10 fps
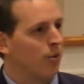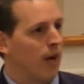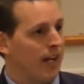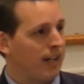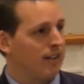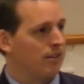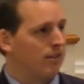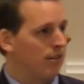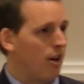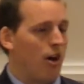way,
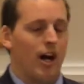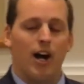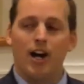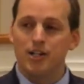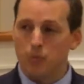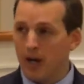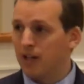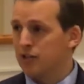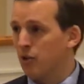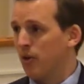as well
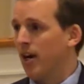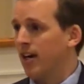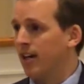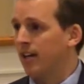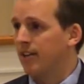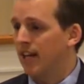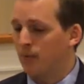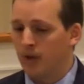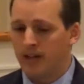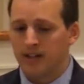as door knocking, that
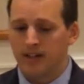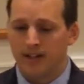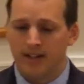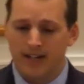we could